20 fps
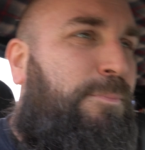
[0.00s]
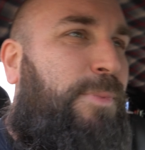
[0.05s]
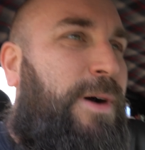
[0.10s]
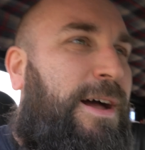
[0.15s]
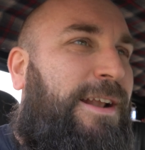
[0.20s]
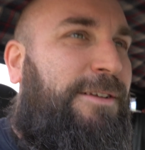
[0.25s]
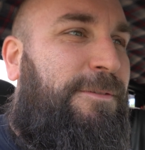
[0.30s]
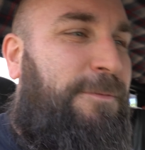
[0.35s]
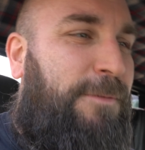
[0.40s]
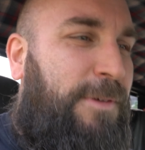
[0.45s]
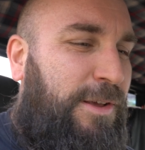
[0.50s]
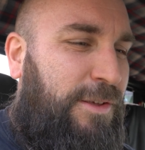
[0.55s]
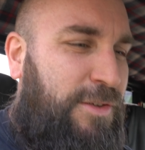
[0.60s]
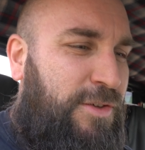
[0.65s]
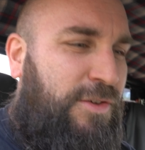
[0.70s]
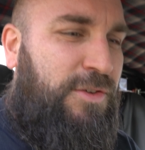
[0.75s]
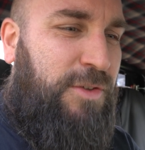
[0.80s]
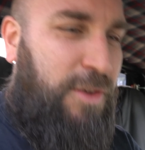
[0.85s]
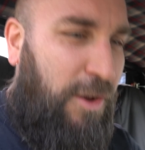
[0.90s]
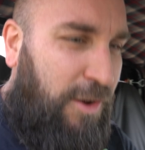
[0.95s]
but it feels
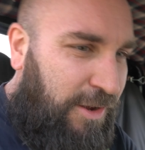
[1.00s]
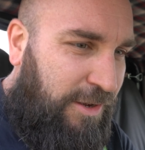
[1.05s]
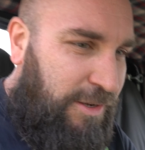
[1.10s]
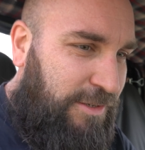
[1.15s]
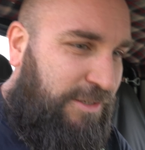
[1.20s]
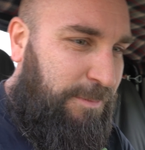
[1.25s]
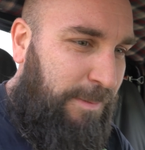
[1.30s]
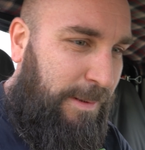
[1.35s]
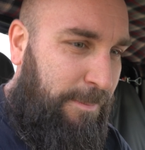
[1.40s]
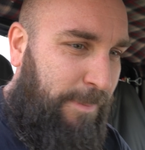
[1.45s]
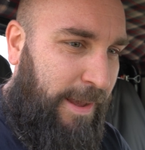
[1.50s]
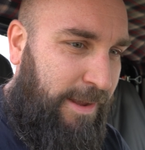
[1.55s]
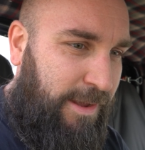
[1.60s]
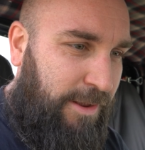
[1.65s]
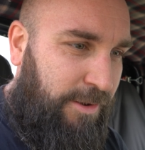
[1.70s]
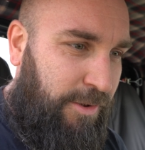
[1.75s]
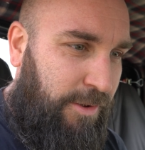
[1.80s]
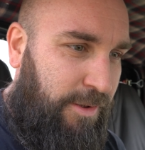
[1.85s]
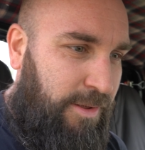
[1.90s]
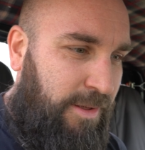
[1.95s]
so good to be back
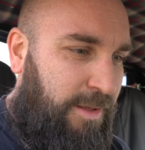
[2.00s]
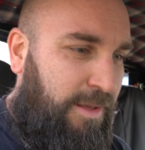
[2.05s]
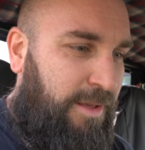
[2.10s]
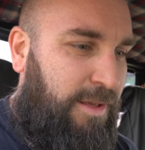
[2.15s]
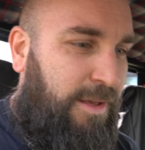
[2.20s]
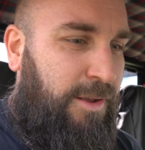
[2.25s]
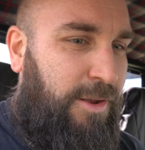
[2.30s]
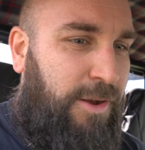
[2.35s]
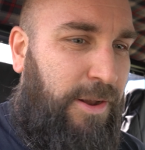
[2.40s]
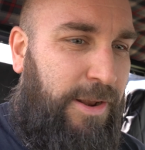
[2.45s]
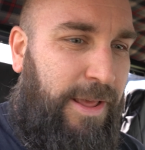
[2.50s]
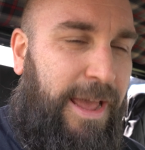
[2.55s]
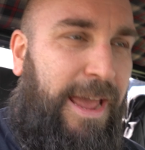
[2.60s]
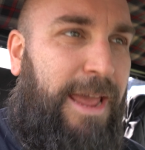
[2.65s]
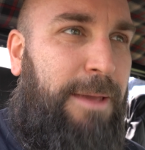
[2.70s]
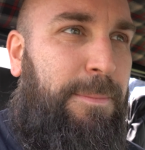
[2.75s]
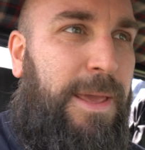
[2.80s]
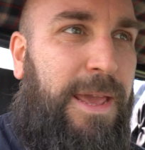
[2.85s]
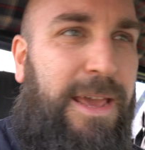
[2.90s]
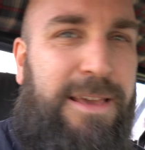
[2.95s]
in her. Got an
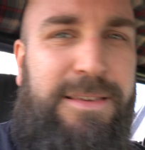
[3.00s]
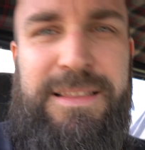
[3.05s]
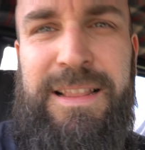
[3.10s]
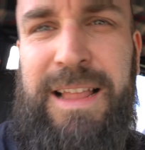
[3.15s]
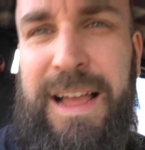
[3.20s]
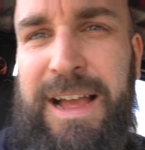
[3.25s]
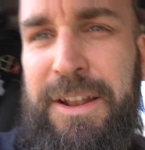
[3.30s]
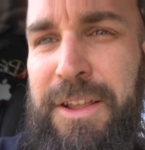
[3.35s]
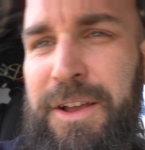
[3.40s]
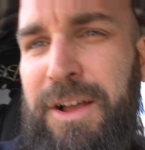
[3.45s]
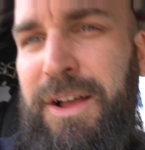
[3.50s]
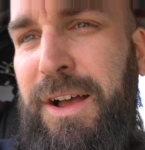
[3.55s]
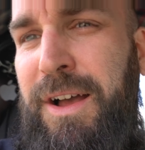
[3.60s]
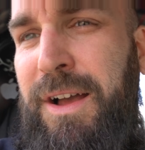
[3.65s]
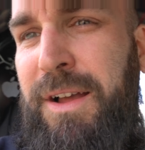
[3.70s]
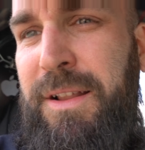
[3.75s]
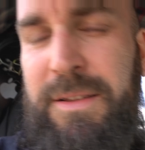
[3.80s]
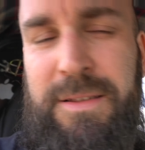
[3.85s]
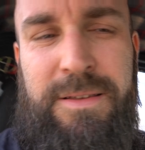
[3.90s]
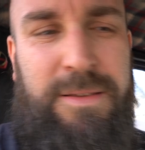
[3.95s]
ABS light
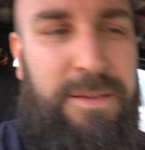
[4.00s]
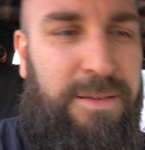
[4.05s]
on,